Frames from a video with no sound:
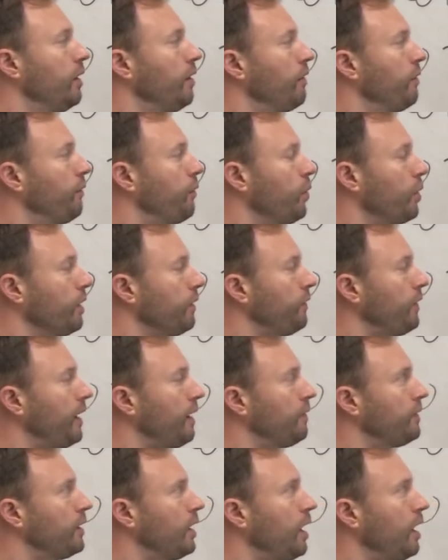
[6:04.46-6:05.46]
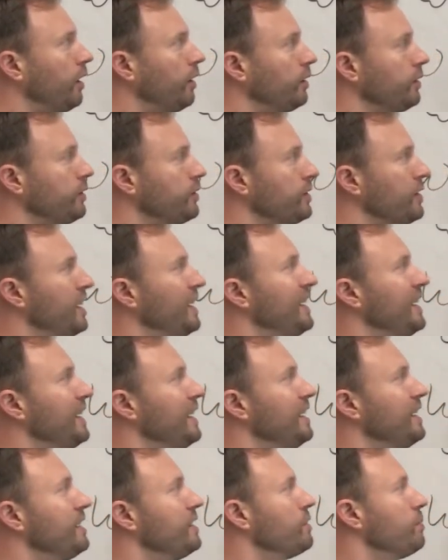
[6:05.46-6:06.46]
$45
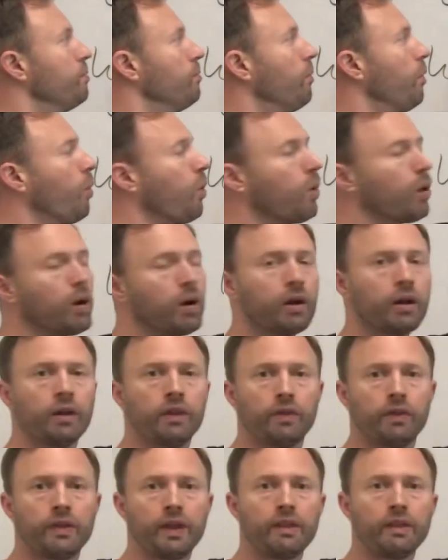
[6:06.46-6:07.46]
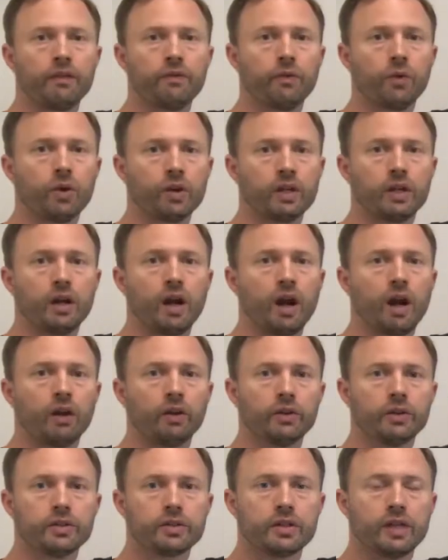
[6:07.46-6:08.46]
is more than the
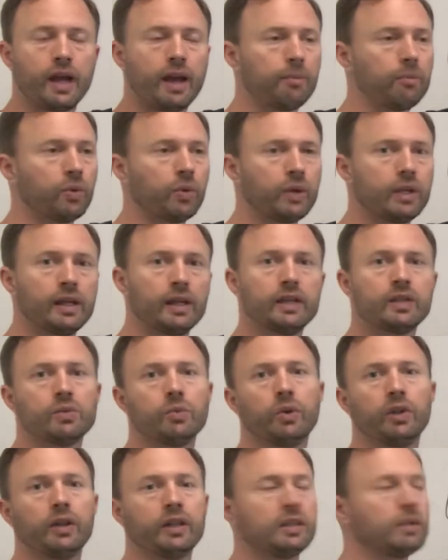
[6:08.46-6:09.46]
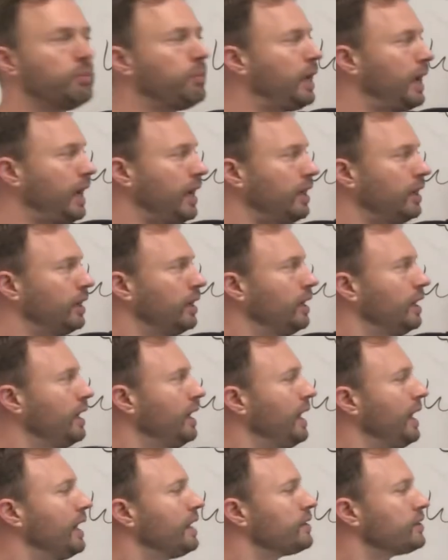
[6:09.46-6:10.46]
$40 that Maria is willing to pay.
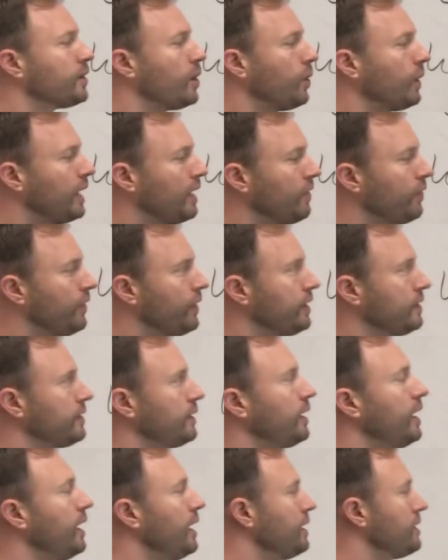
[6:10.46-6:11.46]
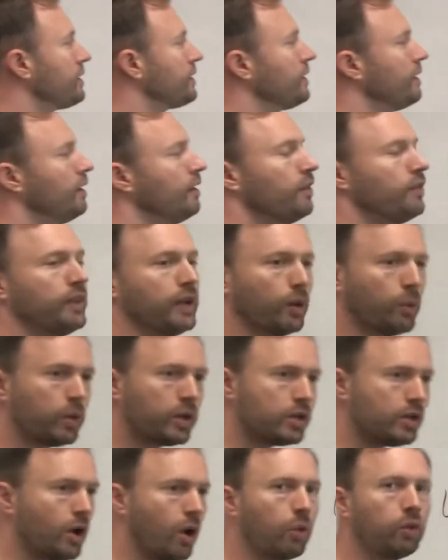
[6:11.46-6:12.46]
And so in this case, there would
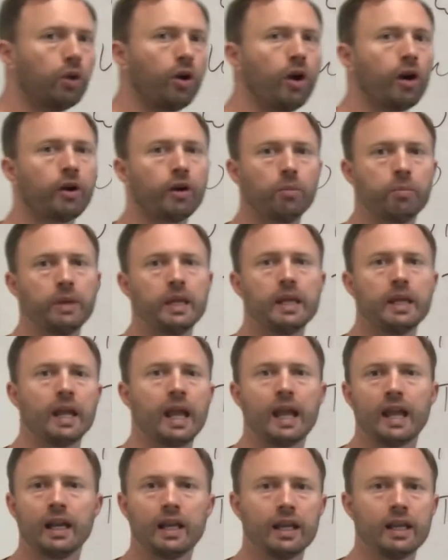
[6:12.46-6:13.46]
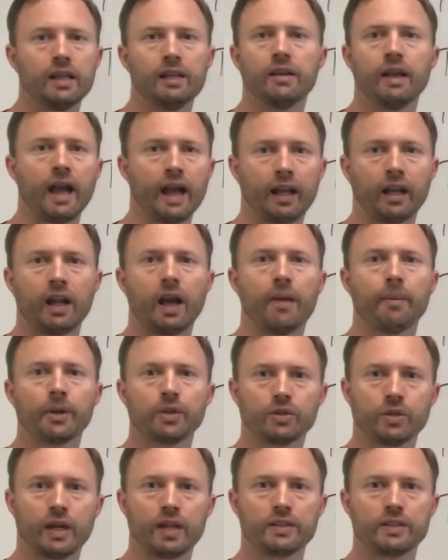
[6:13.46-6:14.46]
no longer be any economic
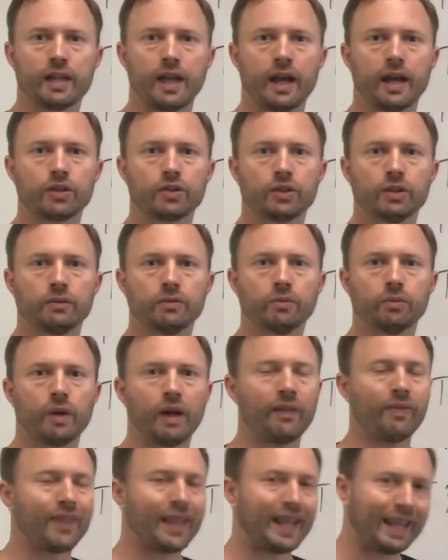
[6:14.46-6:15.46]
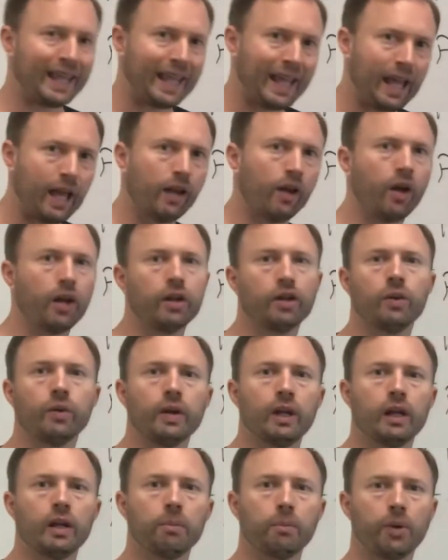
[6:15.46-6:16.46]
transaction, right? They cannot agree
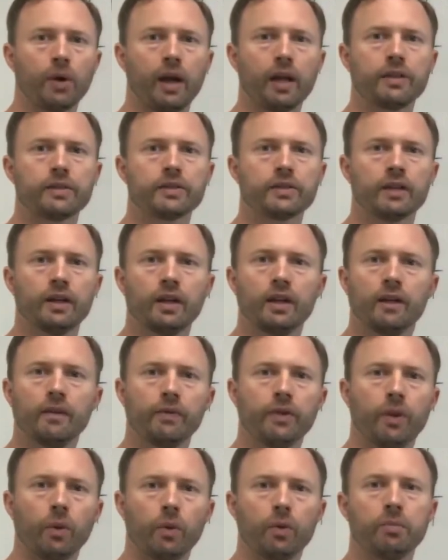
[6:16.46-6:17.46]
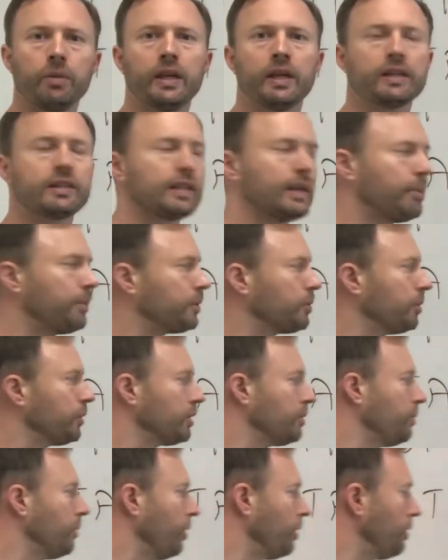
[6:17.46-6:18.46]
on a price that would be acceptable to
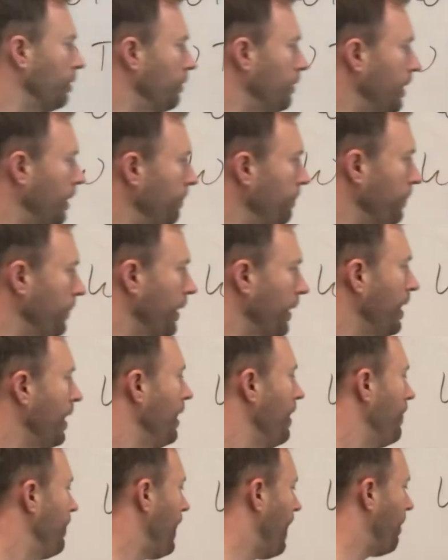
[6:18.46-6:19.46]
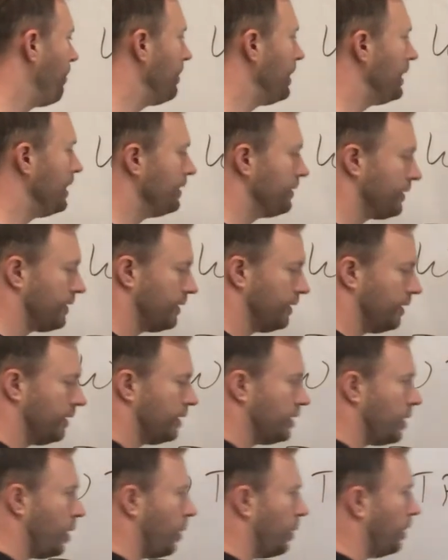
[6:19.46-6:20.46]
both of them. That means the
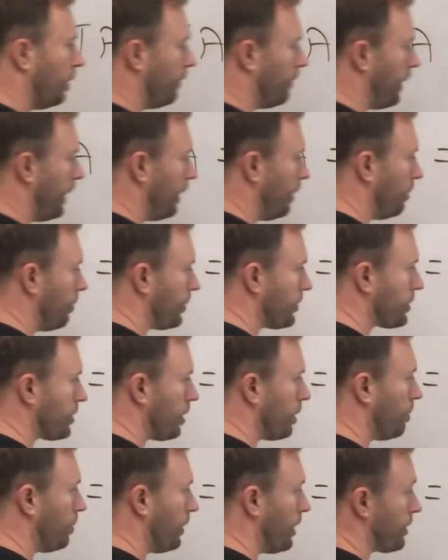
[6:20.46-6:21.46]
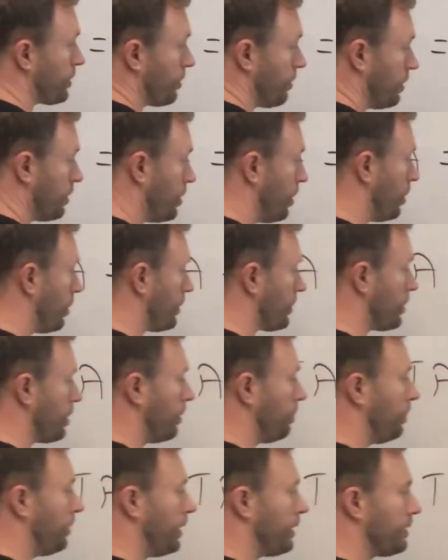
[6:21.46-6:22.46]
total available surplus, or the total
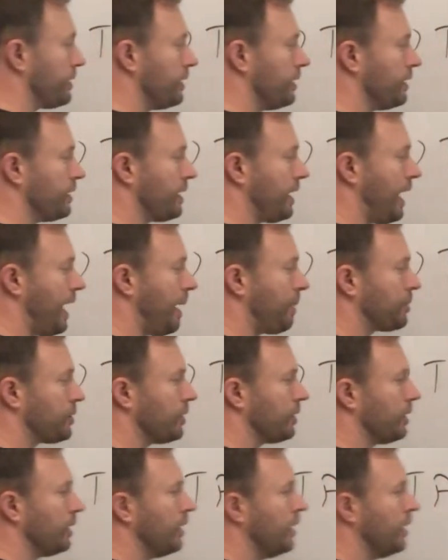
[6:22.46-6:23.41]
surplus that is captured,